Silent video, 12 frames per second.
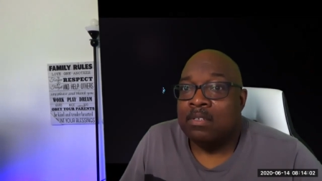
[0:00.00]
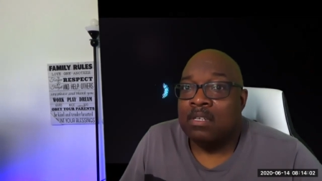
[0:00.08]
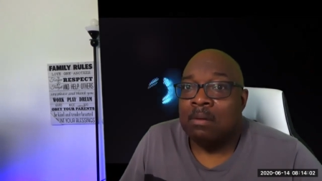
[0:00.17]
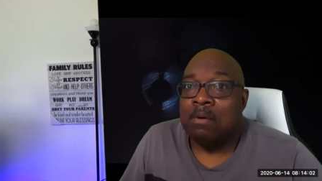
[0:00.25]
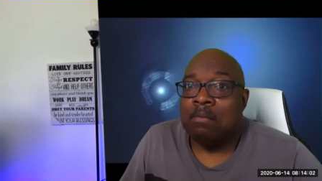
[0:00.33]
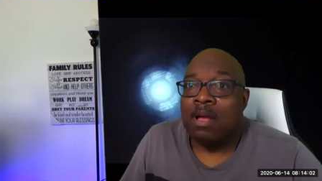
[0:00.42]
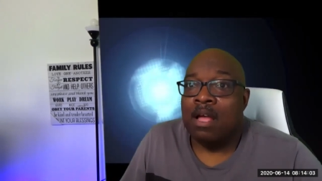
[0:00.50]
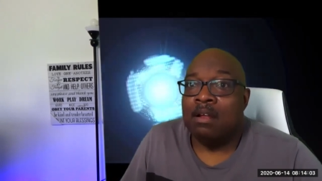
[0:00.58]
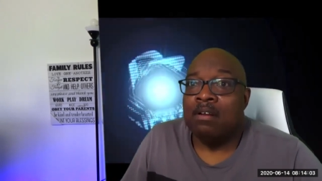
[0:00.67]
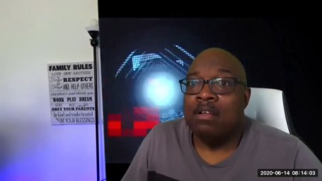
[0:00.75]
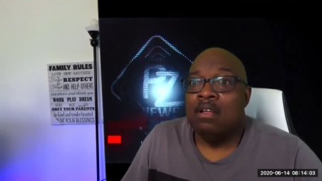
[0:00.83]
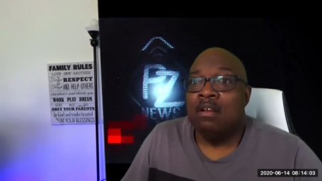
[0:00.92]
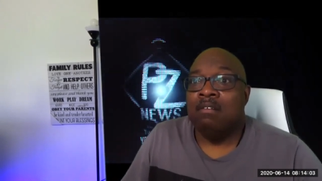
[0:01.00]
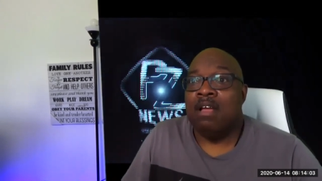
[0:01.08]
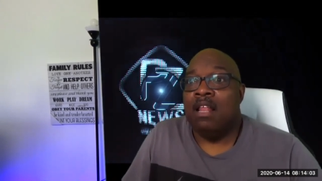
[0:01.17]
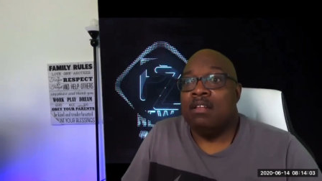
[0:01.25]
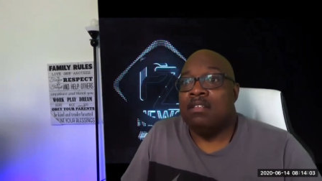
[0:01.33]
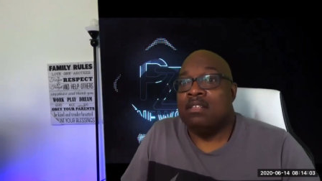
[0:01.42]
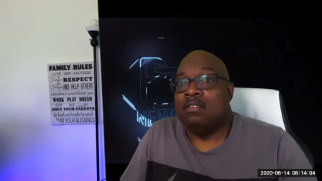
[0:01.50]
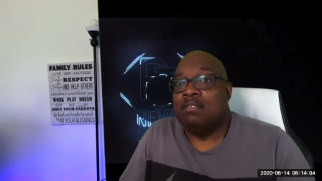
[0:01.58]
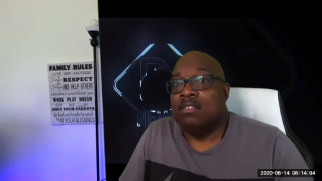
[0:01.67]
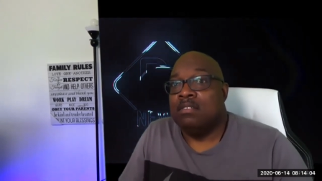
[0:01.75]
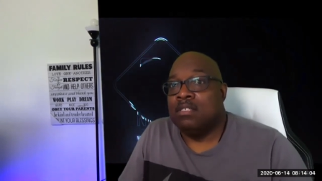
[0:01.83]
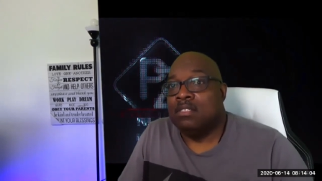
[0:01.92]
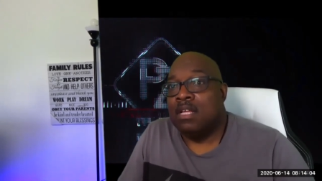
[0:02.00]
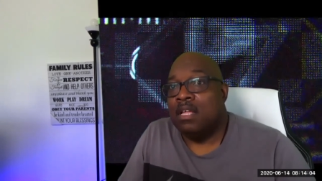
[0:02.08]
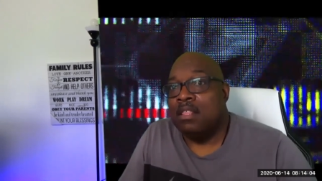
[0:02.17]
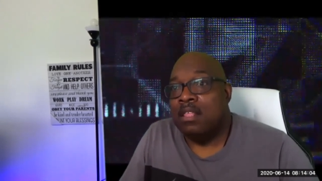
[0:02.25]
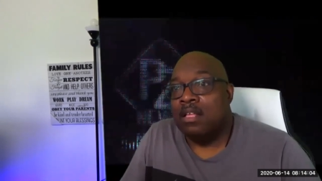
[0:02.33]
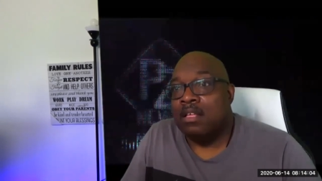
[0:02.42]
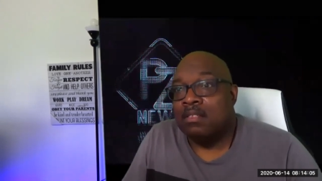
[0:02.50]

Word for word: some of my relatives used to say things